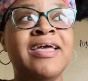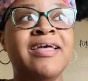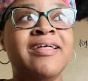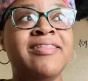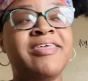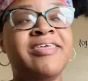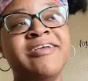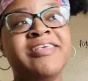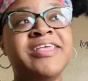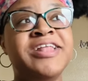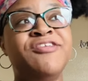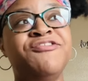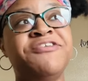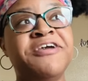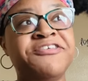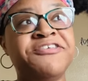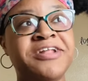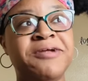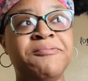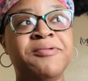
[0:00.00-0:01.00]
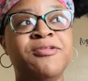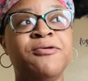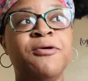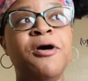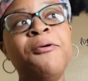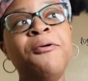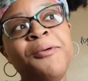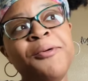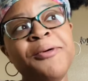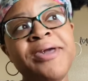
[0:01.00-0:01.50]
there's an injection I'm going to do.
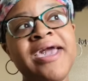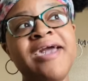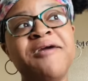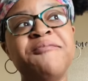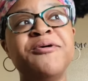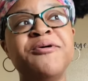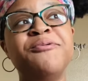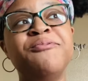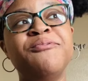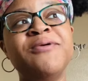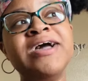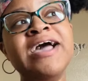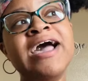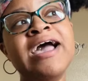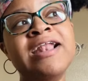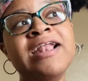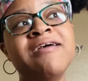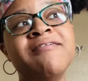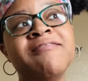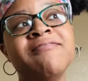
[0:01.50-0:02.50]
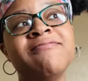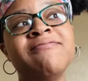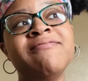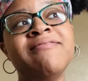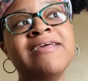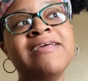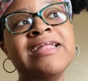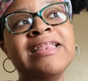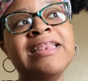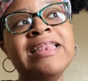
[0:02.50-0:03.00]
Oh, okay, well, what kind
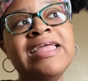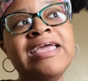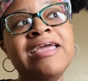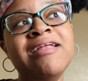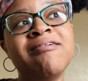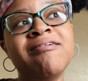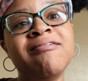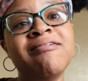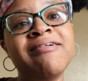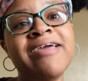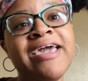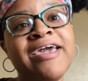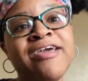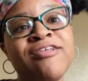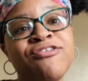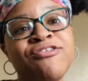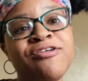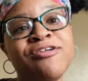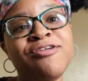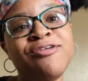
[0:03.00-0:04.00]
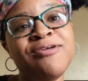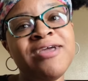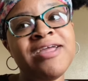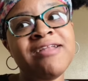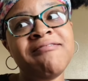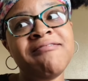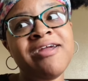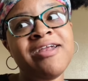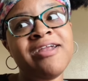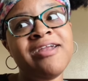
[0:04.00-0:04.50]
of needle gauge are you getting
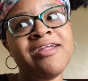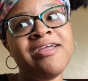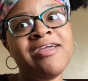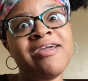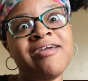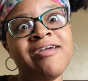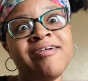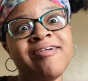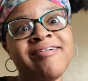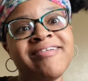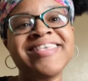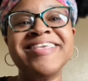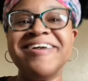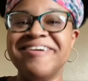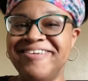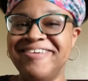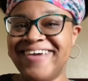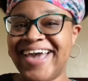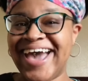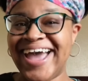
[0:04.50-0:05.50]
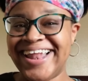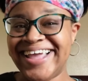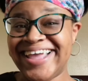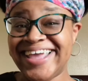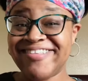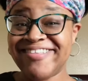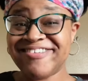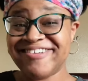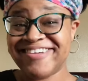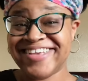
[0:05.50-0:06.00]
ready to use? So you kind of
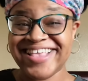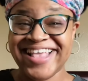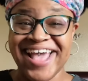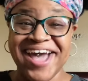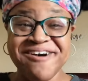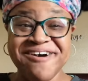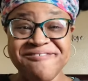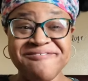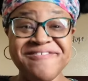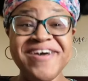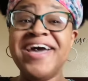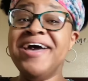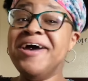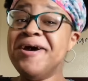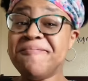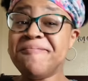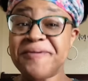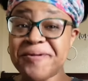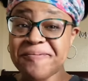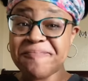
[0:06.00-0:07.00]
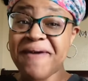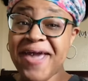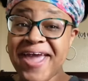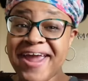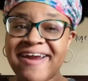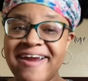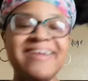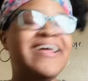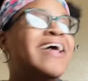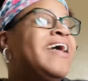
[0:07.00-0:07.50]
get yourself
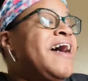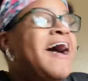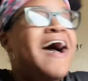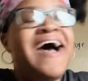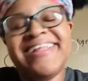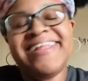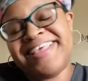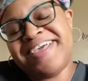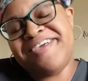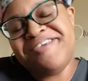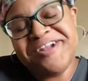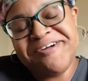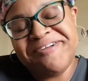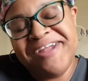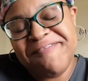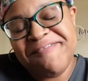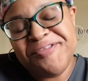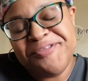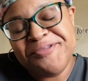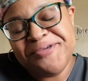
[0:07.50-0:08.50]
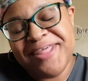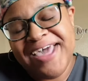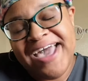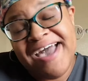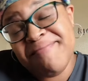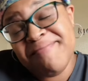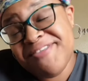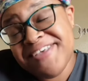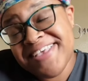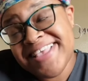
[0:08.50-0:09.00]
prepared. Honestly, you don't have to do that.
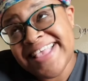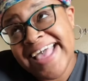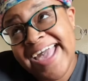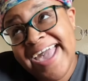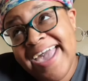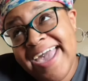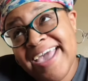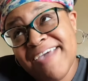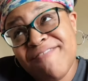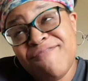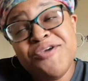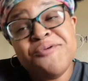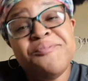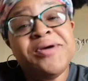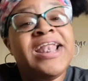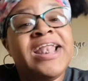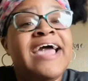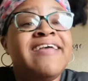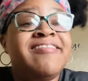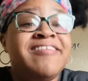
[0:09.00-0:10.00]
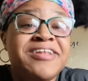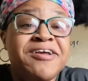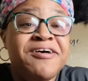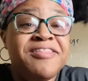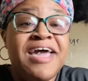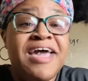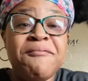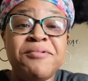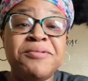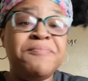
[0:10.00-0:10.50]
I'm just saying, if you would like to know,
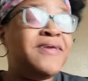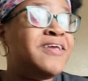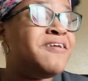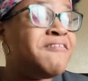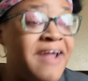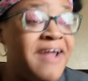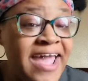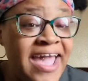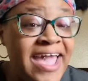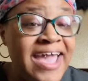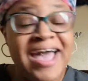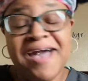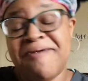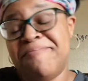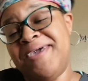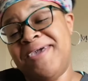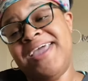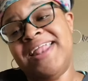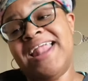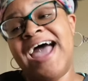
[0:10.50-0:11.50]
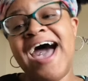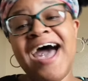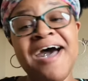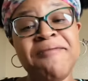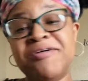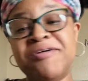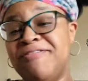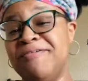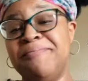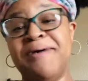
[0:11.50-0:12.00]
that would be great. I mean, I'm
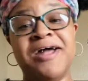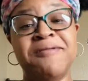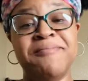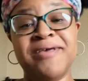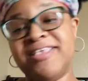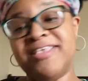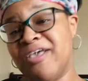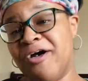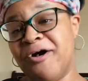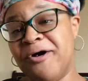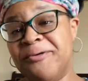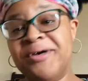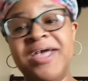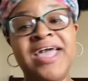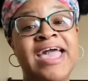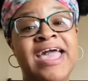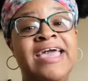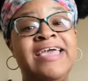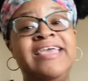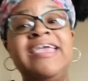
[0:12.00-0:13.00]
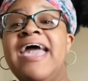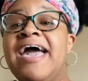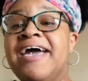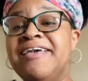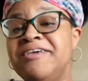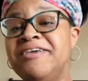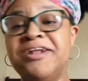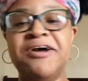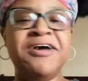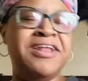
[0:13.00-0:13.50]
a phlebotomist, so yeah,
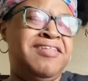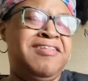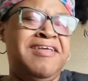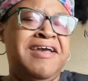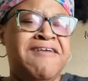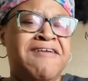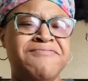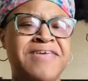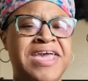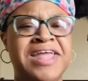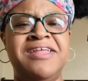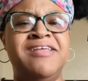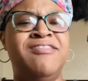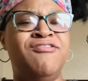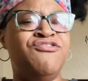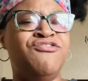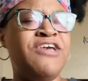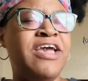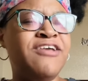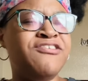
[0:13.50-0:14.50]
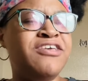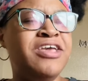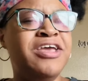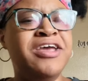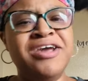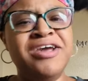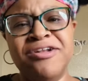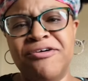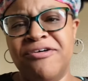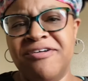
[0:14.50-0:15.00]
you know, anything I've getting an
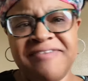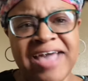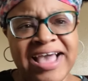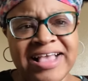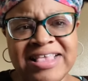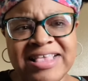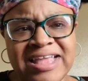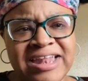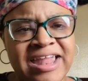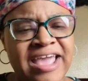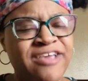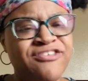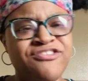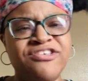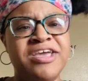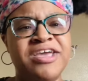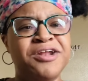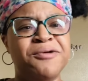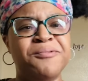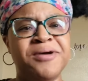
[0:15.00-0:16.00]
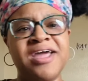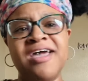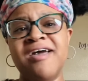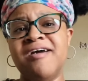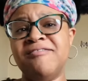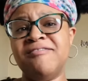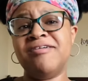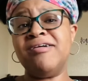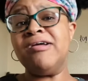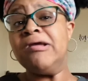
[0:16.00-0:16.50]
injection or vaccination or
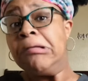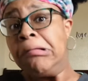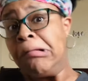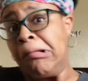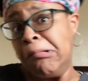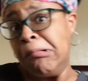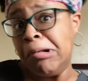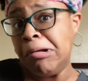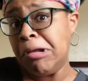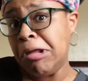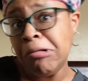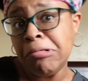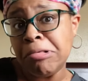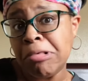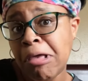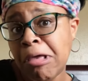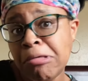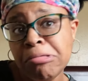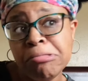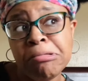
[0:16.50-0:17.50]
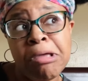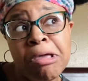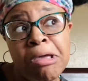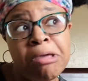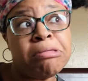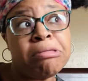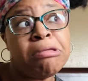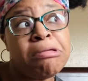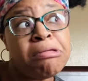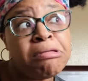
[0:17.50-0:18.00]
whatever, you know, what needle size you guys
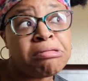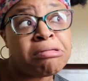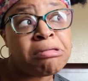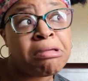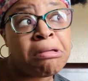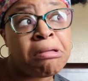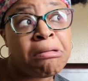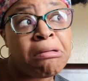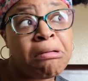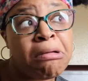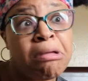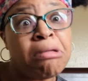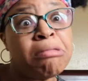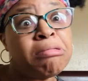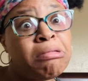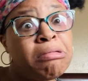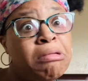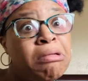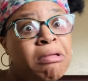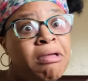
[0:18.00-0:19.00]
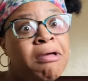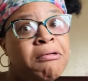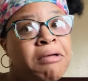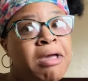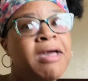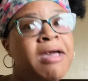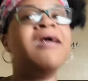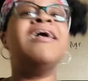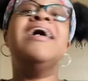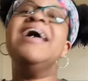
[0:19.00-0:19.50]
using? Cause
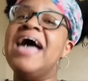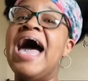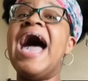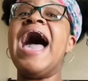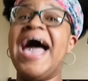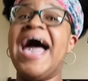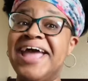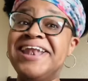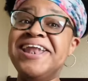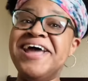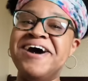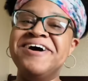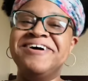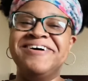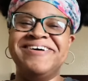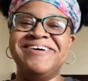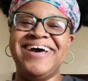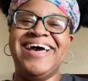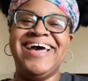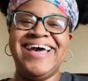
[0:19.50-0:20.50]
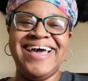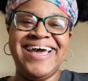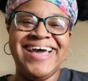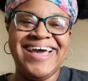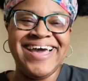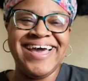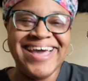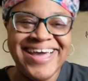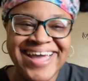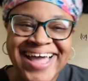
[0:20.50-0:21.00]
okay, I know.
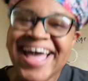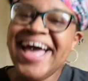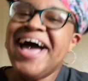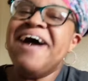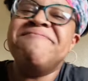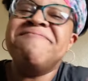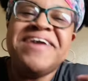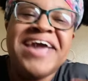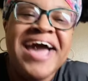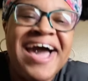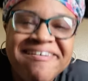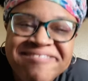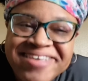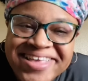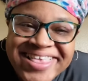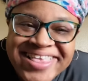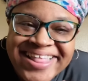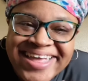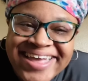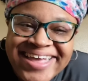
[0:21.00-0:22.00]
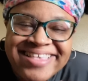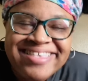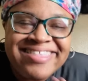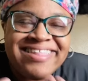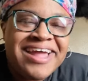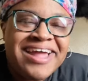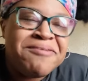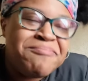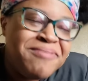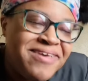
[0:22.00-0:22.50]
I mean, obviously it's
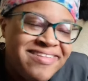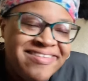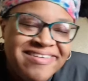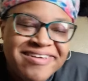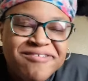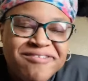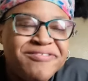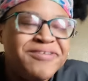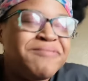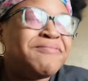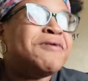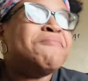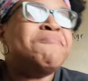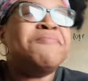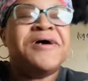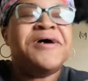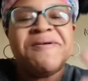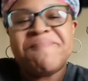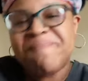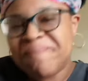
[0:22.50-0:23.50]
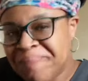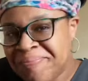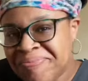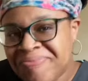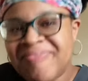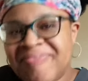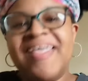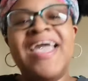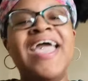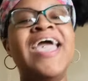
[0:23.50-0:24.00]
not a big deal for me, but
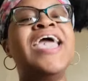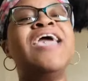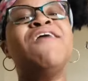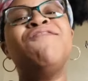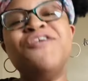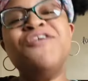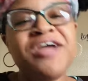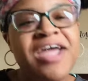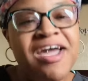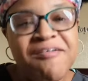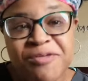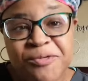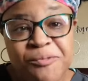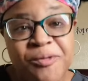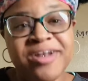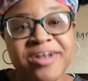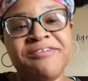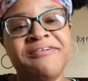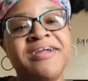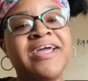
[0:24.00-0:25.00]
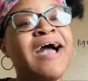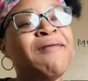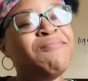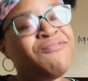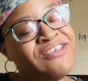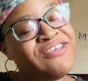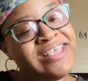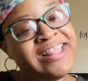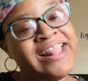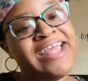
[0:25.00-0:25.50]
if you're ever wondering, I'm
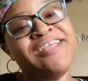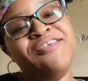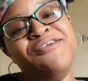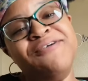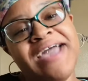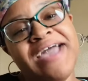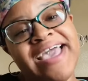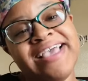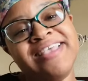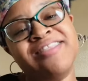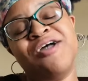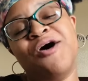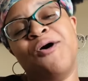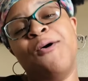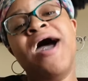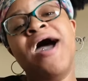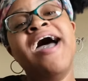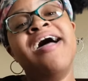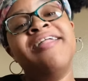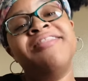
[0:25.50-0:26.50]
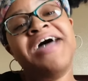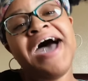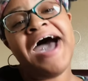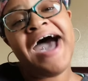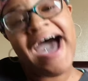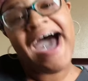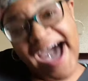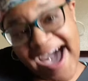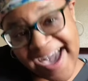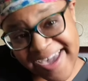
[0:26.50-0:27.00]
just letting you guys know, the
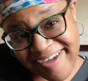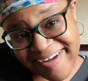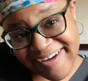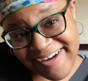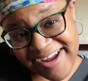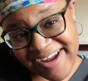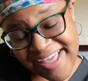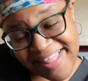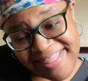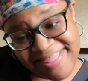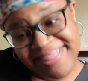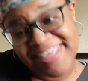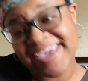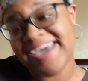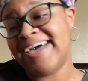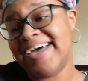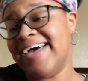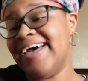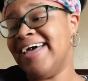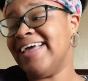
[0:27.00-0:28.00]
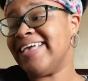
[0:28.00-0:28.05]
higher the